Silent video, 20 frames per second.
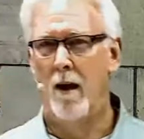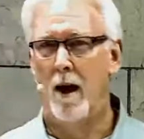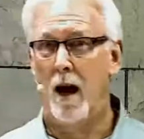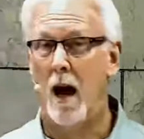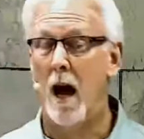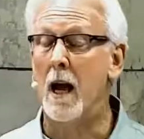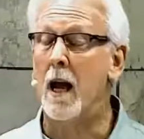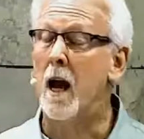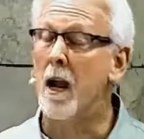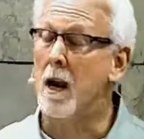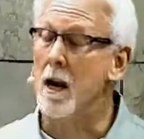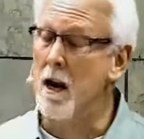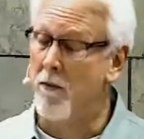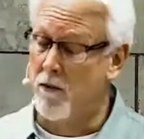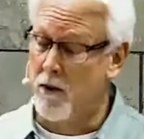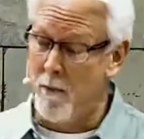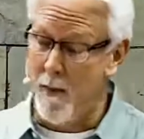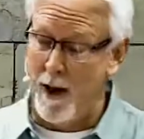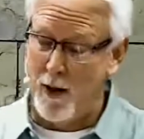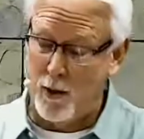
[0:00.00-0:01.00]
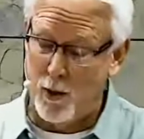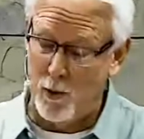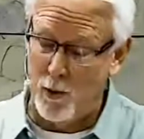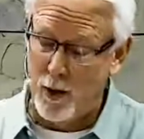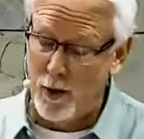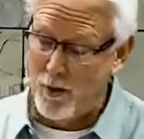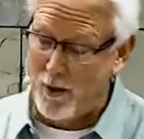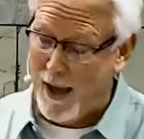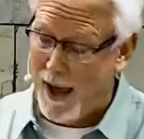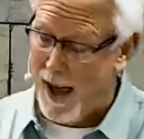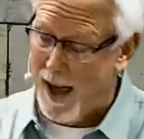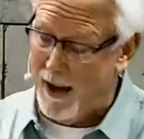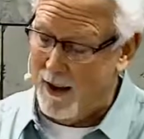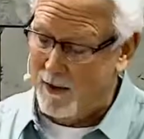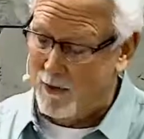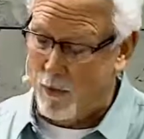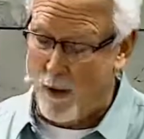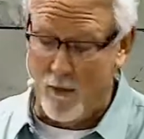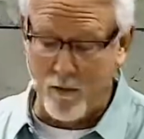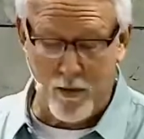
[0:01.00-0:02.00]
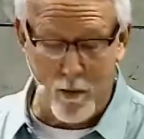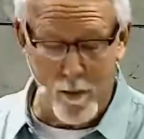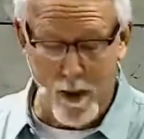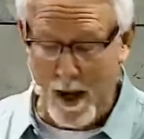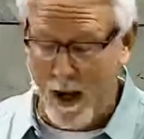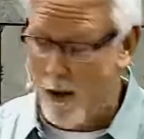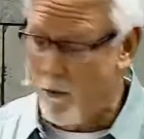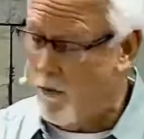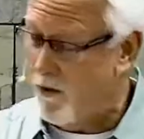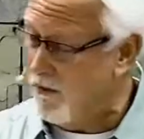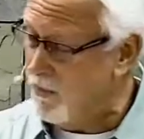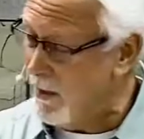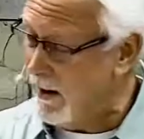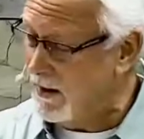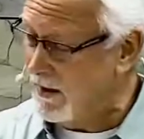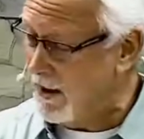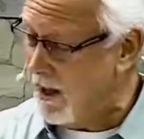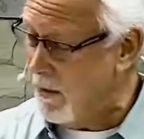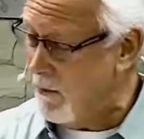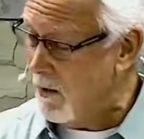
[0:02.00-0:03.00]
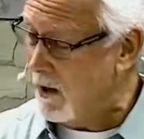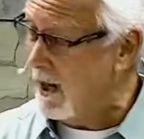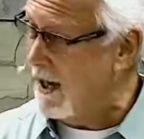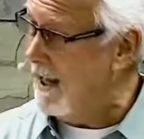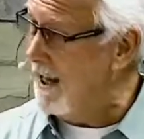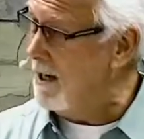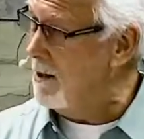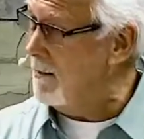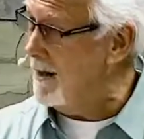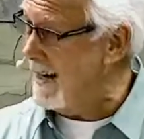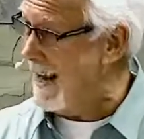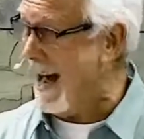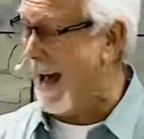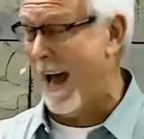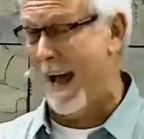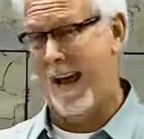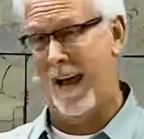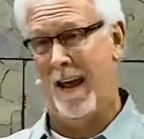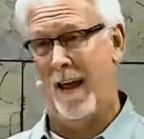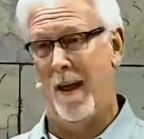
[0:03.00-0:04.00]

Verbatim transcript: I got enough to make two little cakes, one for me and one for my son. We're going to eat them and die.